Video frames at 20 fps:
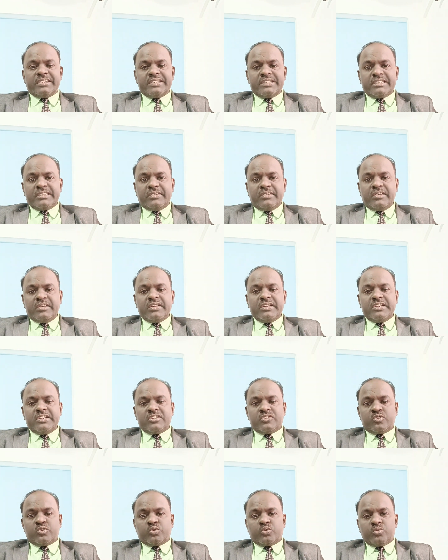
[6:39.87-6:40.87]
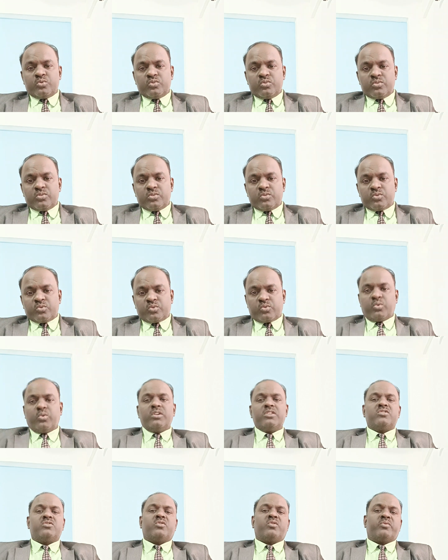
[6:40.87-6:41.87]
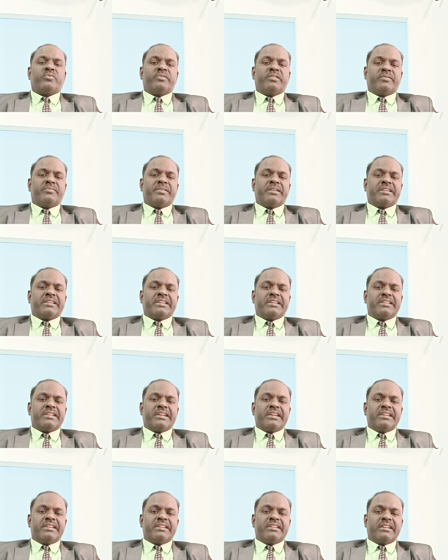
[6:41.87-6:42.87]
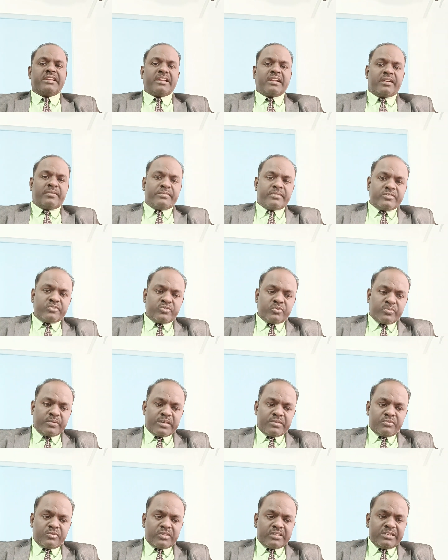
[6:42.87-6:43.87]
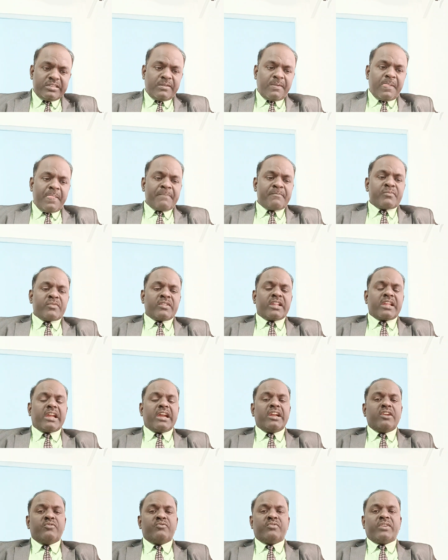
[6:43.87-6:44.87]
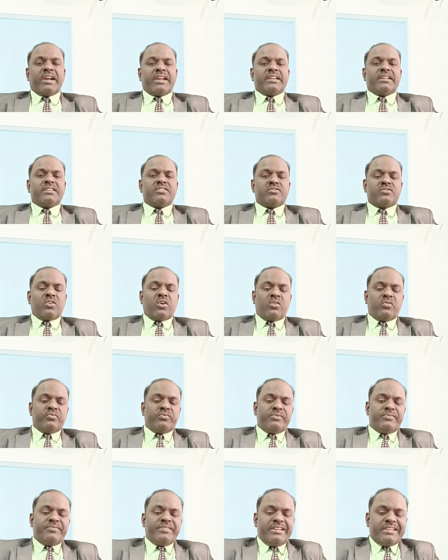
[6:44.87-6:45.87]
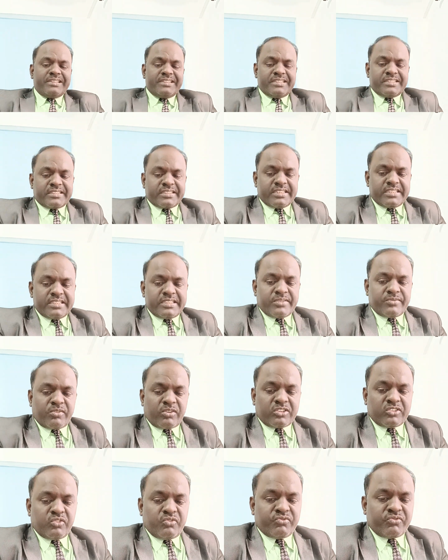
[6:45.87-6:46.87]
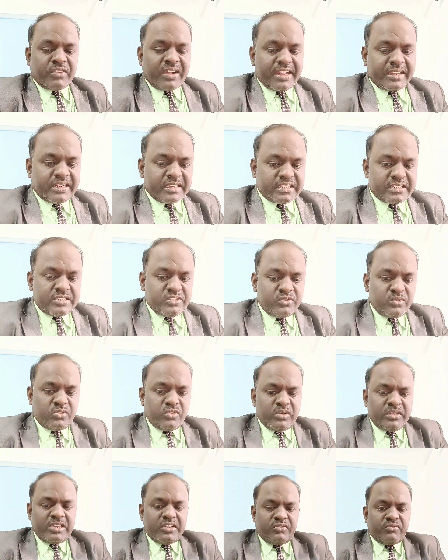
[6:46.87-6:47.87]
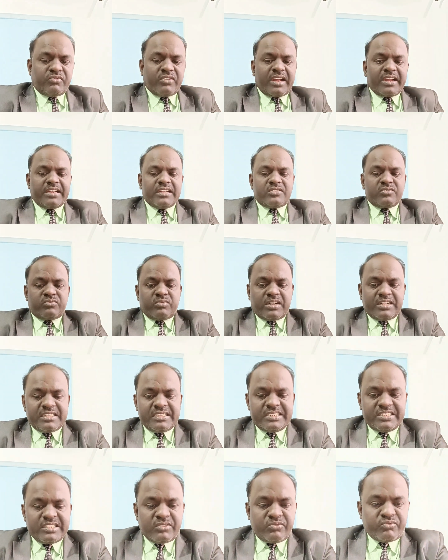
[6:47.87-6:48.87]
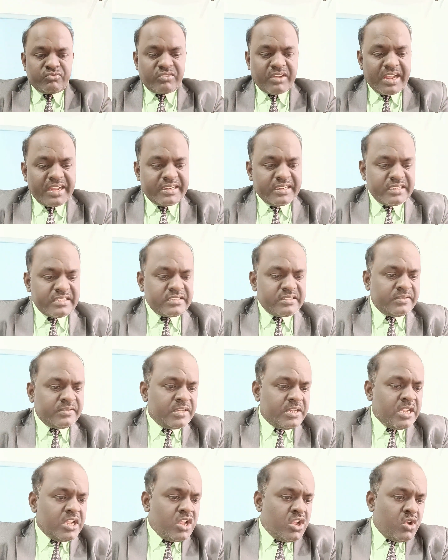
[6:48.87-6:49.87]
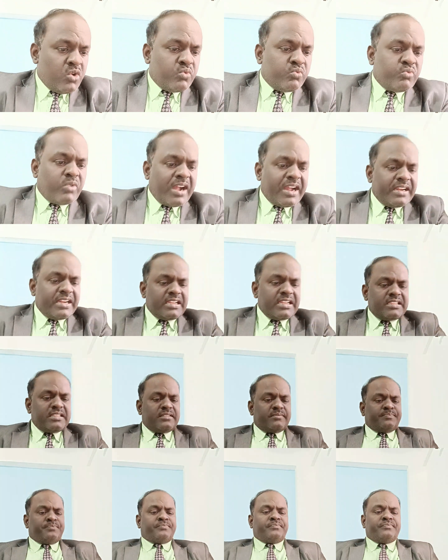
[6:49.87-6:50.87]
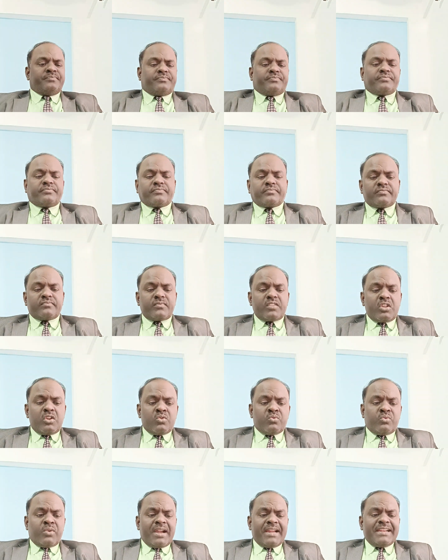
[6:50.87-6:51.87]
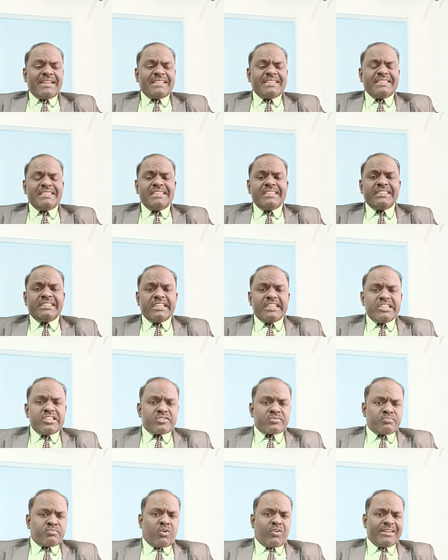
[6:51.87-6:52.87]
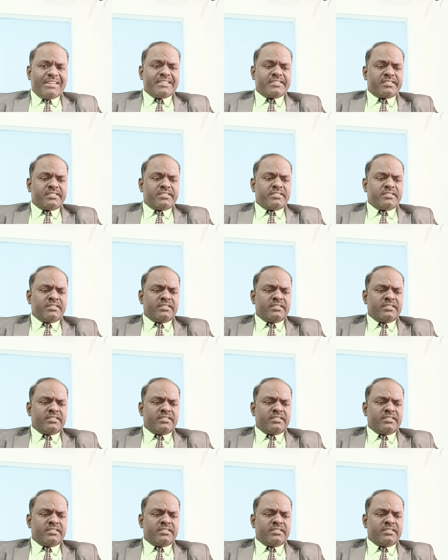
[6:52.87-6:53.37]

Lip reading: a source of the bacteria enter our human body. And virus, now we will discuss about the virus. You know that virus, what is the virus? Virus virus is the smallest